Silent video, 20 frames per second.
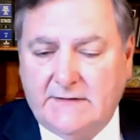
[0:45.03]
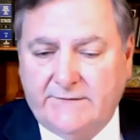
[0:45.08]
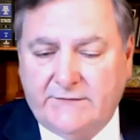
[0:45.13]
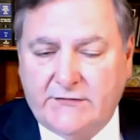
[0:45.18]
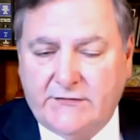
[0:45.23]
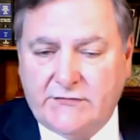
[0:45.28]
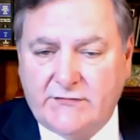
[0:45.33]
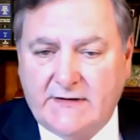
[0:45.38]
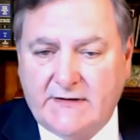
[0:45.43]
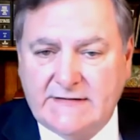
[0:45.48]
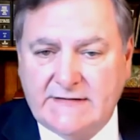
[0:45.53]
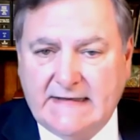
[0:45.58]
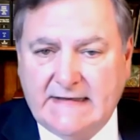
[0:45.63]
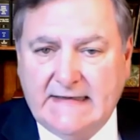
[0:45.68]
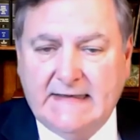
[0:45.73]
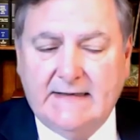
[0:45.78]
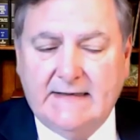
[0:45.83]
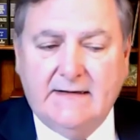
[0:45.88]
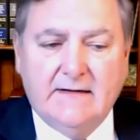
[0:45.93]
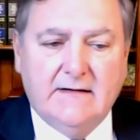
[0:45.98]

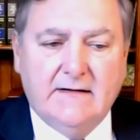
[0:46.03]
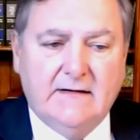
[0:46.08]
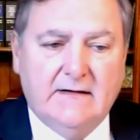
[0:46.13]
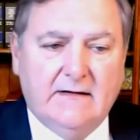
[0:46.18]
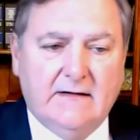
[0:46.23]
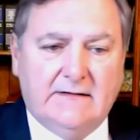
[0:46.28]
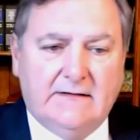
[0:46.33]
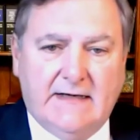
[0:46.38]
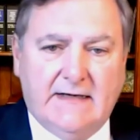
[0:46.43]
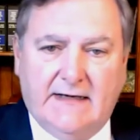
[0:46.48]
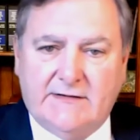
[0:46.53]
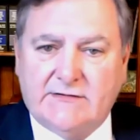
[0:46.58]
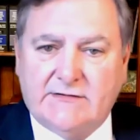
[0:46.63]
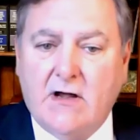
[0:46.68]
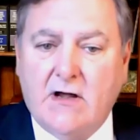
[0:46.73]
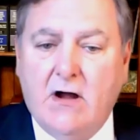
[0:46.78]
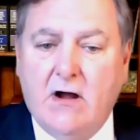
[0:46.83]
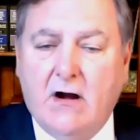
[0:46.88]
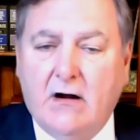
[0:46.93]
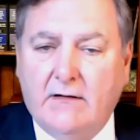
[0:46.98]
trustee takes a
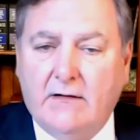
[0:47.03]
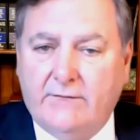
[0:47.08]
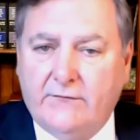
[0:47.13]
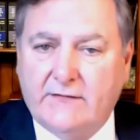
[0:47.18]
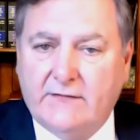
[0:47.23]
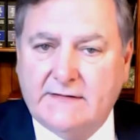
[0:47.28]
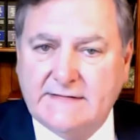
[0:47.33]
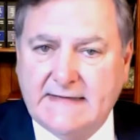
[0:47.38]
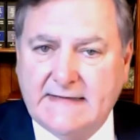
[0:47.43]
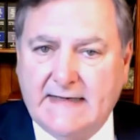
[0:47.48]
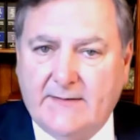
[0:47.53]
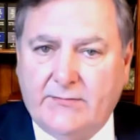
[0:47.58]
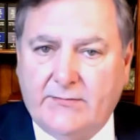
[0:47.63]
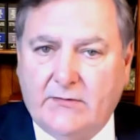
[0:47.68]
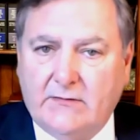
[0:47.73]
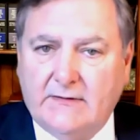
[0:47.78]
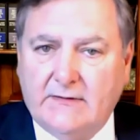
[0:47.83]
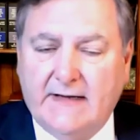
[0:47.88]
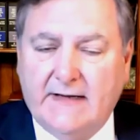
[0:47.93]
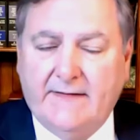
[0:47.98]
car, for
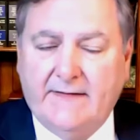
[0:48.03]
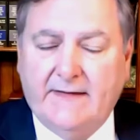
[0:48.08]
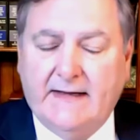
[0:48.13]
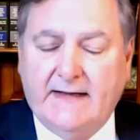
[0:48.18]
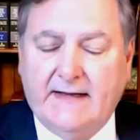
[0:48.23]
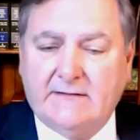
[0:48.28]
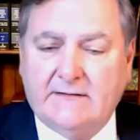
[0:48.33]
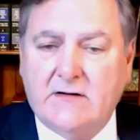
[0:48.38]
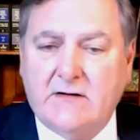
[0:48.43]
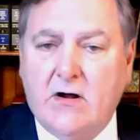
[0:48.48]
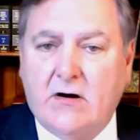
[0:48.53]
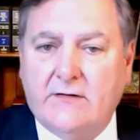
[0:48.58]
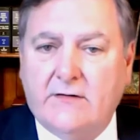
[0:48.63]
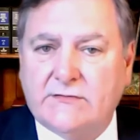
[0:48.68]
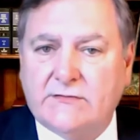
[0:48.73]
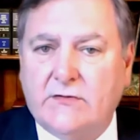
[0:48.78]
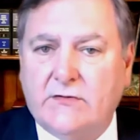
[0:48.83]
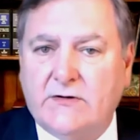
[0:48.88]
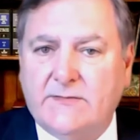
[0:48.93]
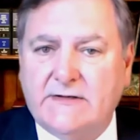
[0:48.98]
example, and that car
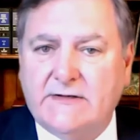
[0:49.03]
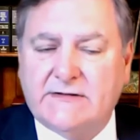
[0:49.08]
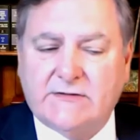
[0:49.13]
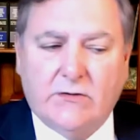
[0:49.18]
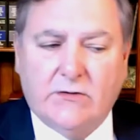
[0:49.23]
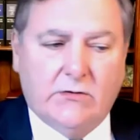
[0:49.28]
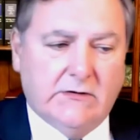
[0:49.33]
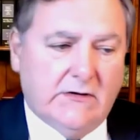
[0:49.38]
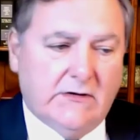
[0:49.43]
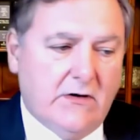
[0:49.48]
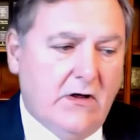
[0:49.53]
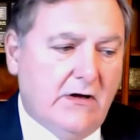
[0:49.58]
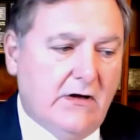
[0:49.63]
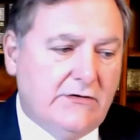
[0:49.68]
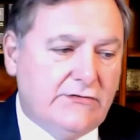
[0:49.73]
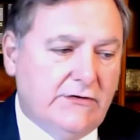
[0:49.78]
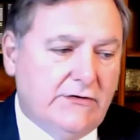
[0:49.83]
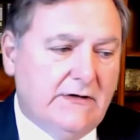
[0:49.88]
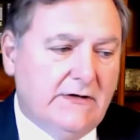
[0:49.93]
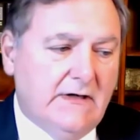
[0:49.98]
is going to be sold at
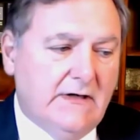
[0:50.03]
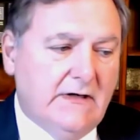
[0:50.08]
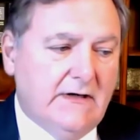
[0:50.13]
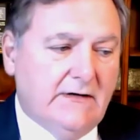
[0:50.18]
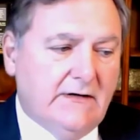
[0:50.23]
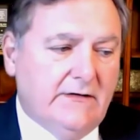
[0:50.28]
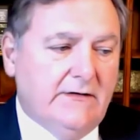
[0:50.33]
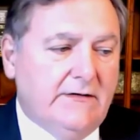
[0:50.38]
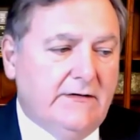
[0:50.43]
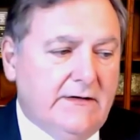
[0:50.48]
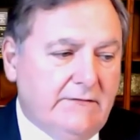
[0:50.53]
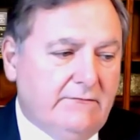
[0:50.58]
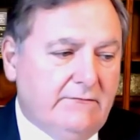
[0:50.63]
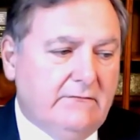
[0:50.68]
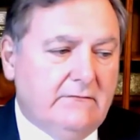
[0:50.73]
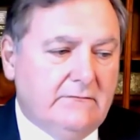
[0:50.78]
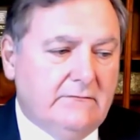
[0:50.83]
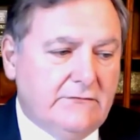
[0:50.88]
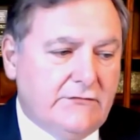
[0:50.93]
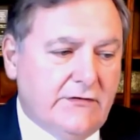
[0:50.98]
auction,
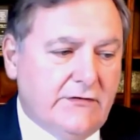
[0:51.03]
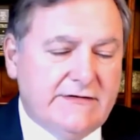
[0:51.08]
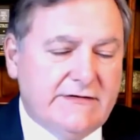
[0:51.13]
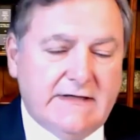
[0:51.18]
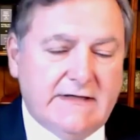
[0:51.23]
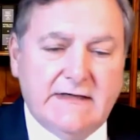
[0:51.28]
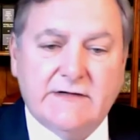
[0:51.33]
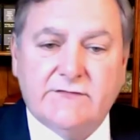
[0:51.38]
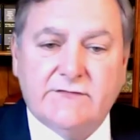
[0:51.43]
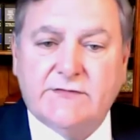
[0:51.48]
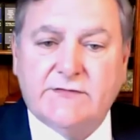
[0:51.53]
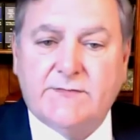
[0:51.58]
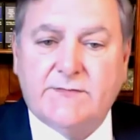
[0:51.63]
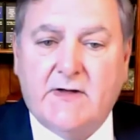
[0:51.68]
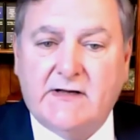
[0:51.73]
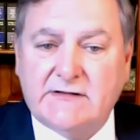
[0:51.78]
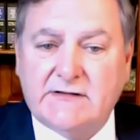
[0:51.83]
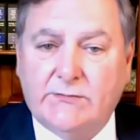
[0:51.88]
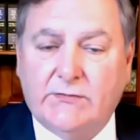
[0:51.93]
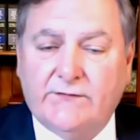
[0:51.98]
the trustee is
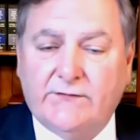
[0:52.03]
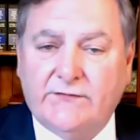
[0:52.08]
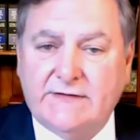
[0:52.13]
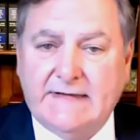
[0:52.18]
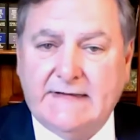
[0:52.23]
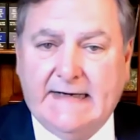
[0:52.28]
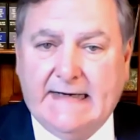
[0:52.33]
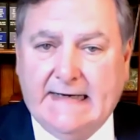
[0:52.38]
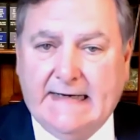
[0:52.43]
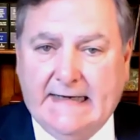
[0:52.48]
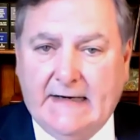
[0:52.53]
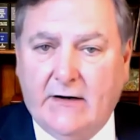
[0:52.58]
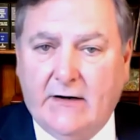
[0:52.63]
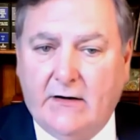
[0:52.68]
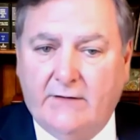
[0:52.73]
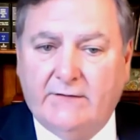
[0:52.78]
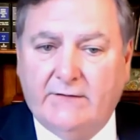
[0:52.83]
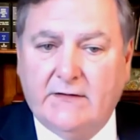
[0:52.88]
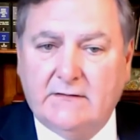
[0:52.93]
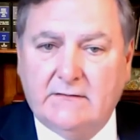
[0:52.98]
responsible for taking
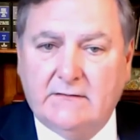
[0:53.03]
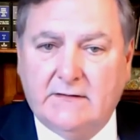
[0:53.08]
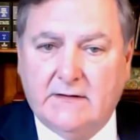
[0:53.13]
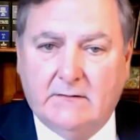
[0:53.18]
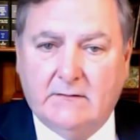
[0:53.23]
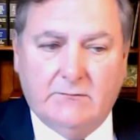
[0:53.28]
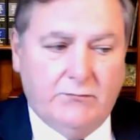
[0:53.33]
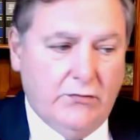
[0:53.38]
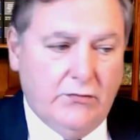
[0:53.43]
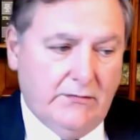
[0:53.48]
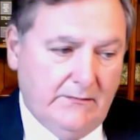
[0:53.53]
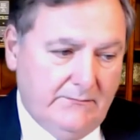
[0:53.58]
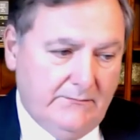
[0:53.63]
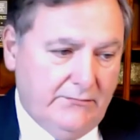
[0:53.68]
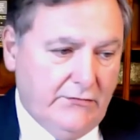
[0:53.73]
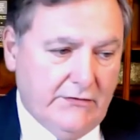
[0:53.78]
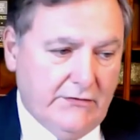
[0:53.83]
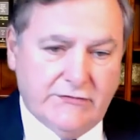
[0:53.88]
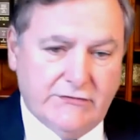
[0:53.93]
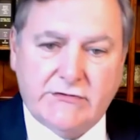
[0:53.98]
care of it.
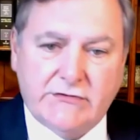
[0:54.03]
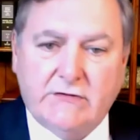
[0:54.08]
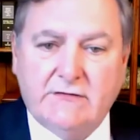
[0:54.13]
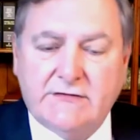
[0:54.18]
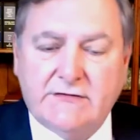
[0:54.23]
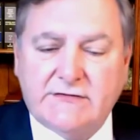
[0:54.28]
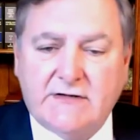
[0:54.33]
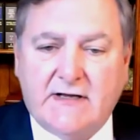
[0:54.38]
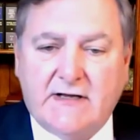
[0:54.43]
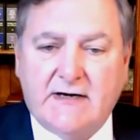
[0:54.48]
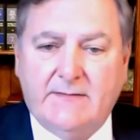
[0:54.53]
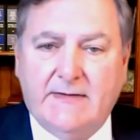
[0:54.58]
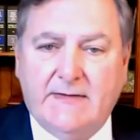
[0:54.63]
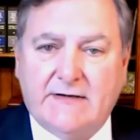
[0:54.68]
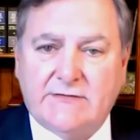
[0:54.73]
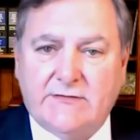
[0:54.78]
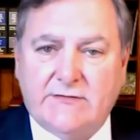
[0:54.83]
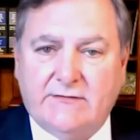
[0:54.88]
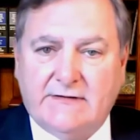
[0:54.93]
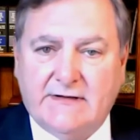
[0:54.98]
Put insurance on it,
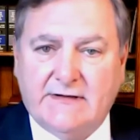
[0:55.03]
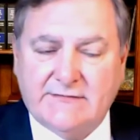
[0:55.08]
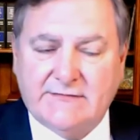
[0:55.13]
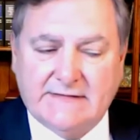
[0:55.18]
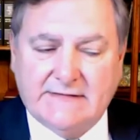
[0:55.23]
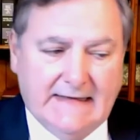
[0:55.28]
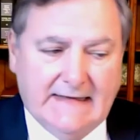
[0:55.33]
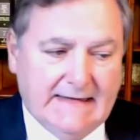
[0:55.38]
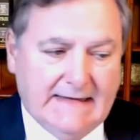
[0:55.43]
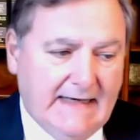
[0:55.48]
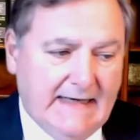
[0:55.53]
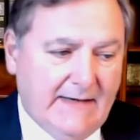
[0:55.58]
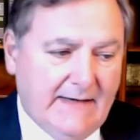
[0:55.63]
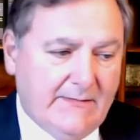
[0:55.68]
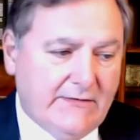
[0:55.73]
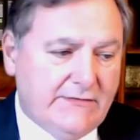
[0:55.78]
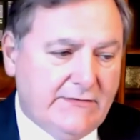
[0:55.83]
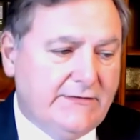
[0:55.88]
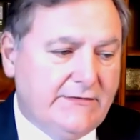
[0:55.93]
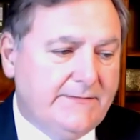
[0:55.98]
make sure it doesn't get
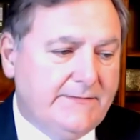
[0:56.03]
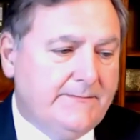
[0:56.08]
damaged.